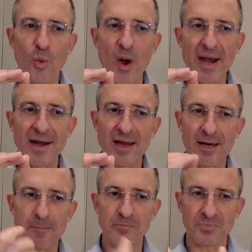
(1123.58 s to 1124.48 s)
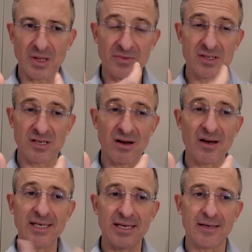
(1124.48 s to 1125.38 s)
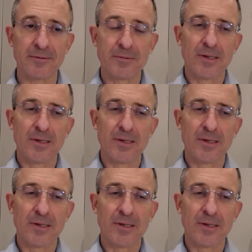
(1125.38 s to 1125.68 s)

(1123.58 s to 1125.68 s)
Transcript: when um, the tiny